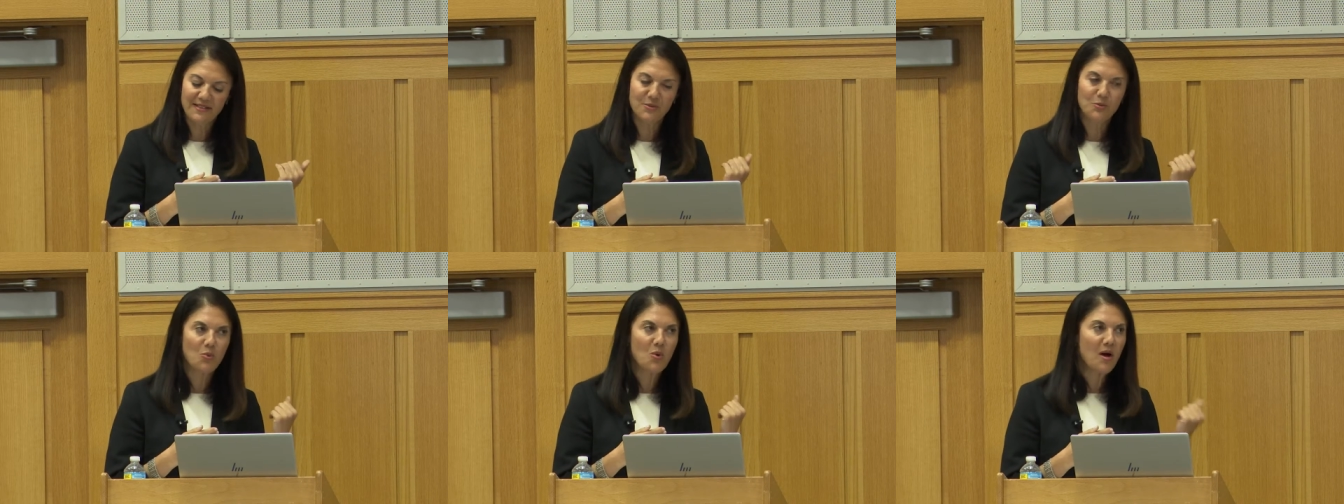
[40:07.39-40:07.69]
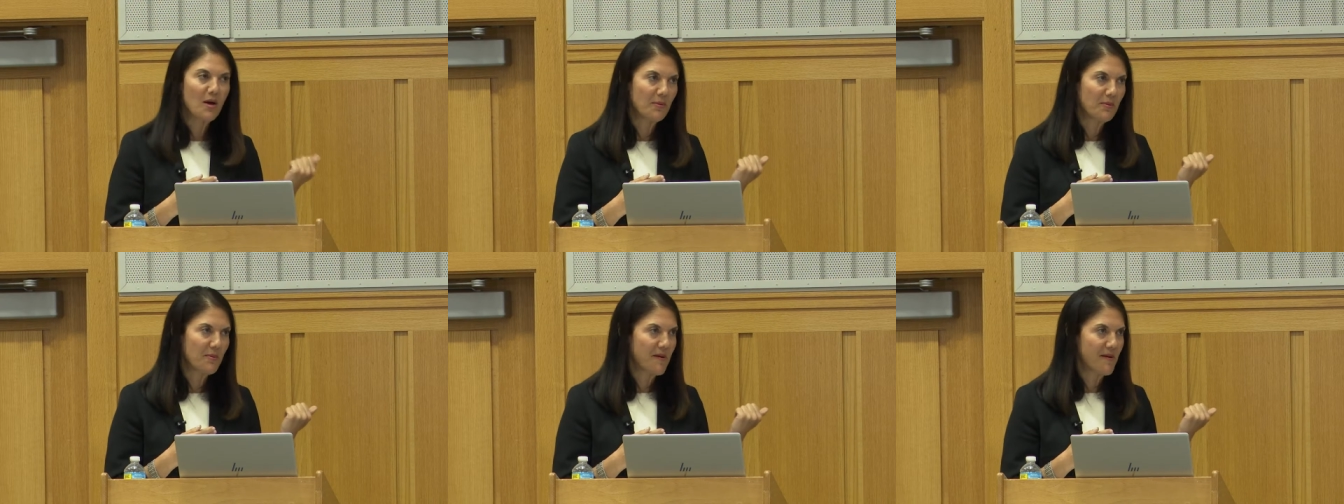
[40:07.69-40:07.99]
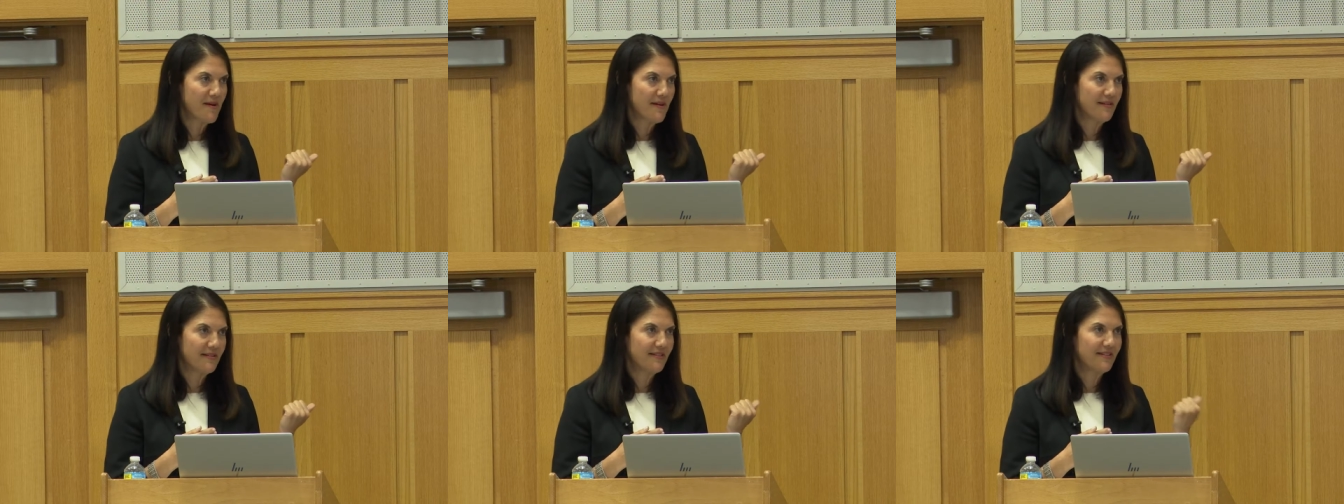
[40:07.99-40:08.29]

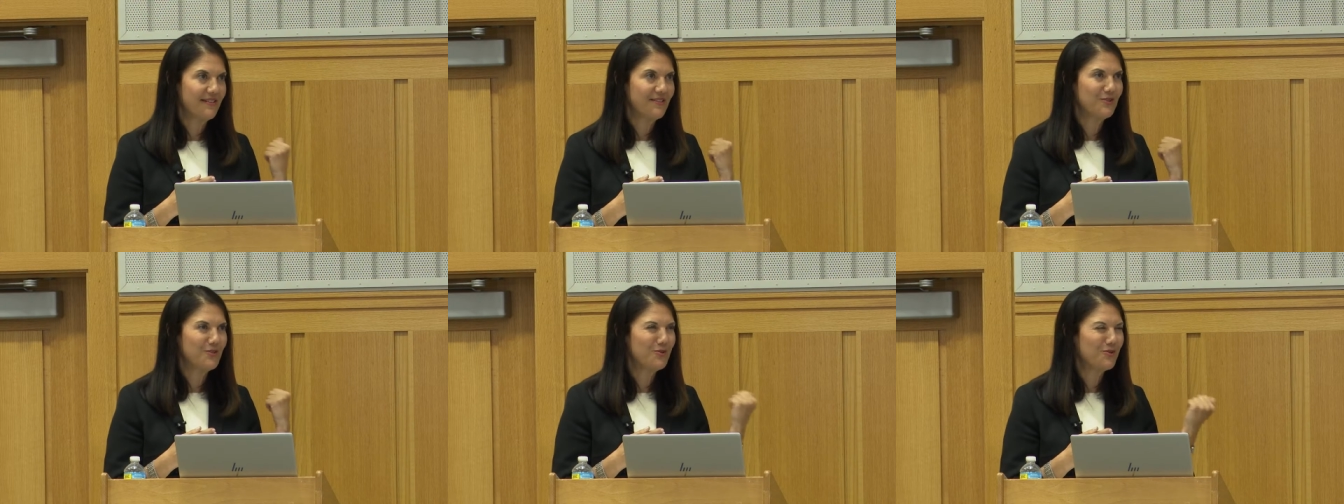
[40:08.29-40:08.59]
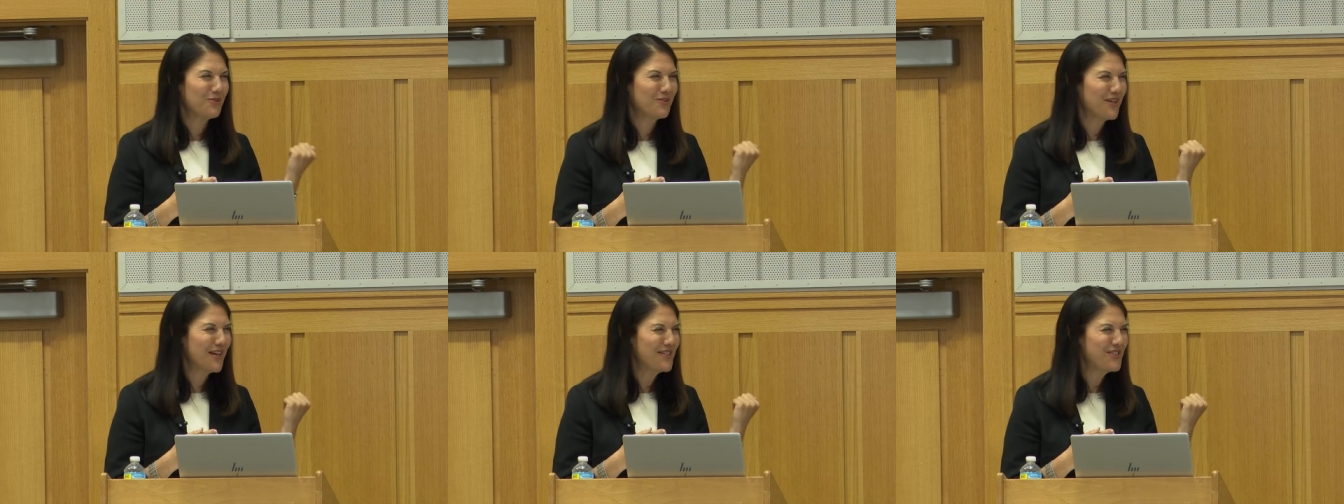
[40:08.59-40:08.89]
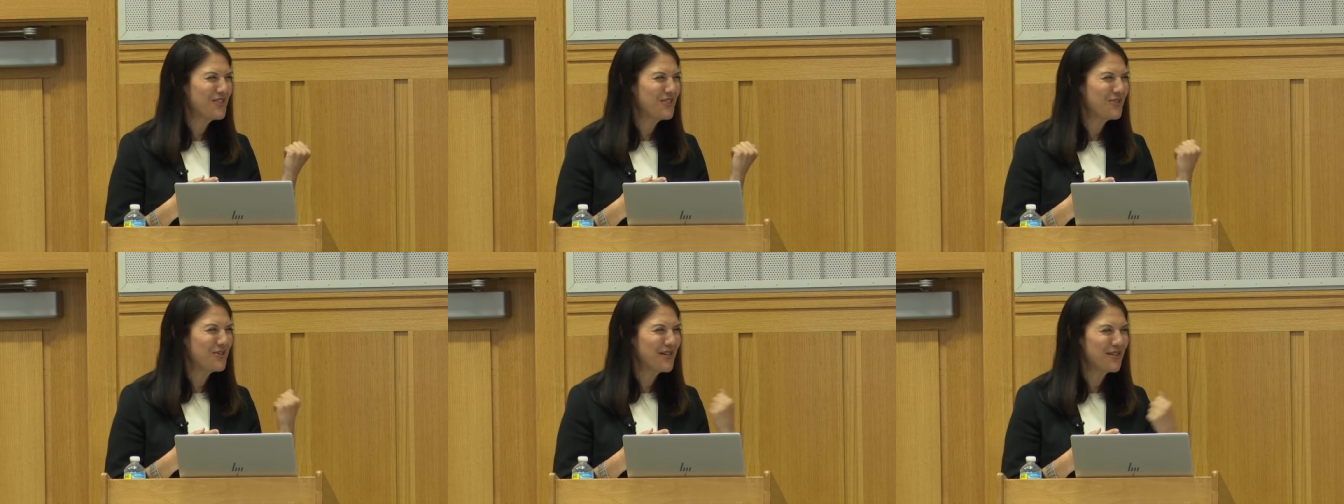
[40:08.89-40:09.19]
Nwafuka, the
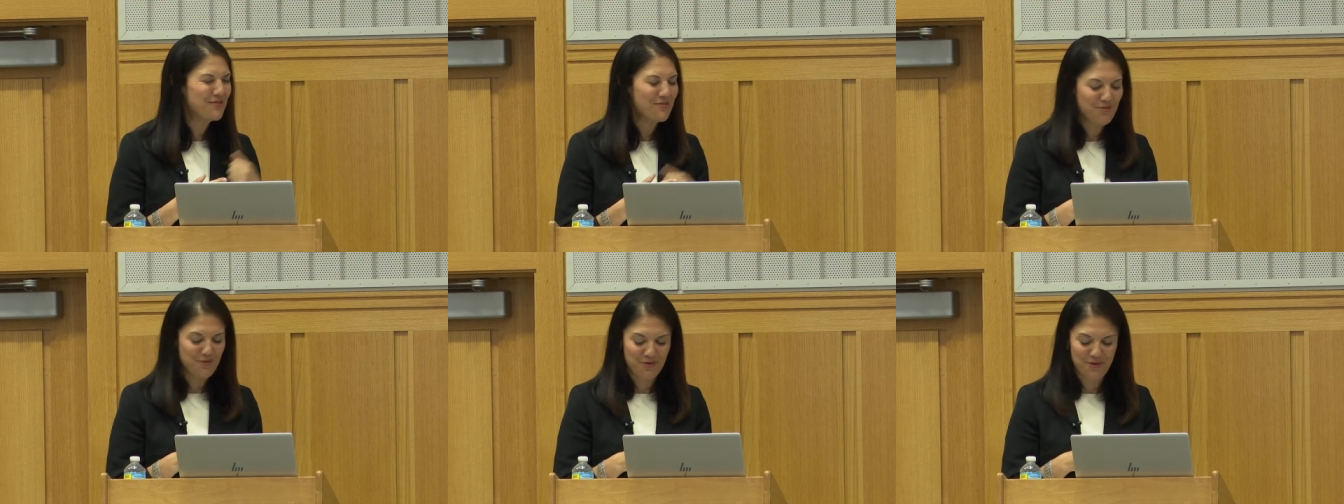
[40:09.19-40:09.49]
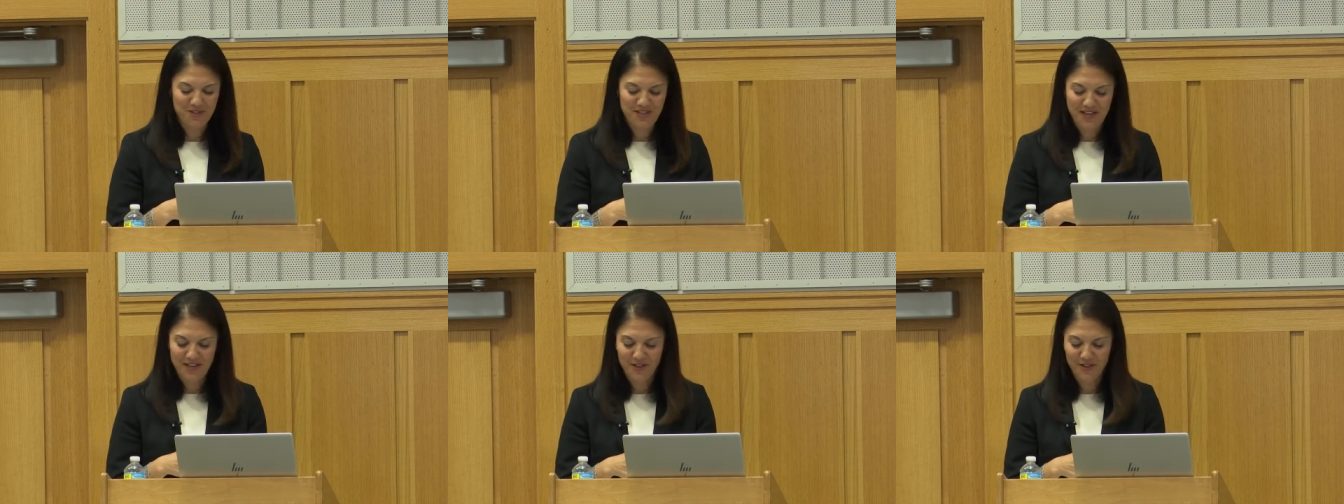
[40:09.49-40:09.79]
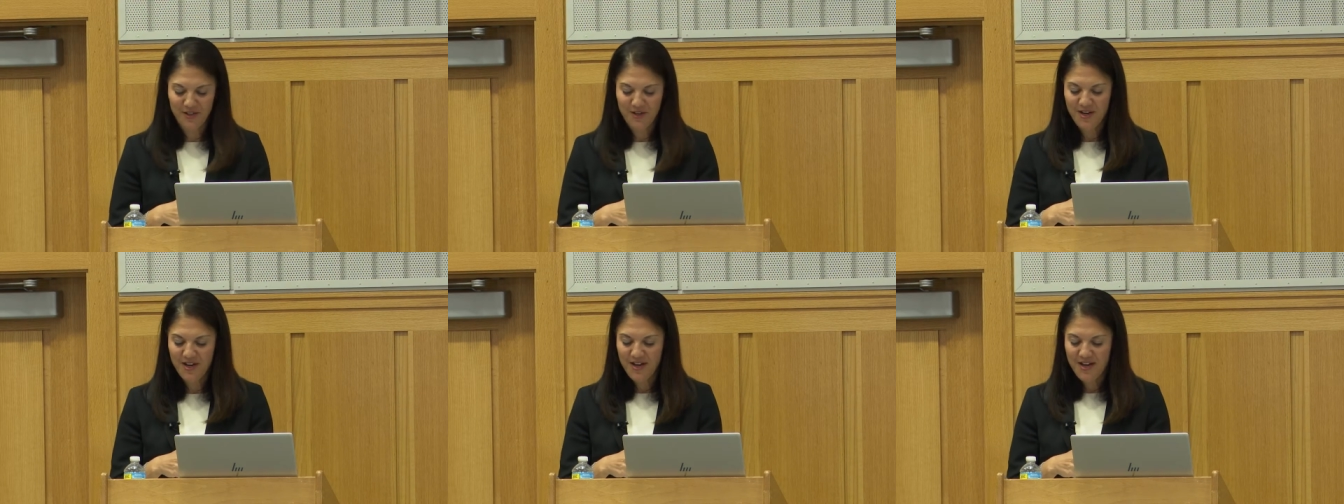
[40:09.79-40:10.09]
Nigerian fruit
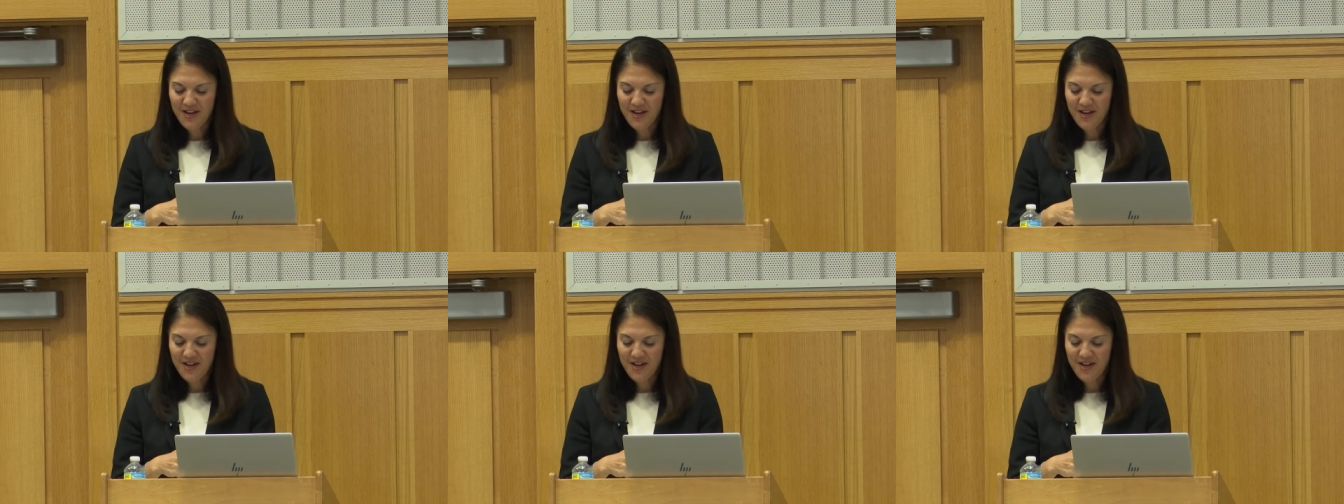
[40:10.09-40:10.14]
seller,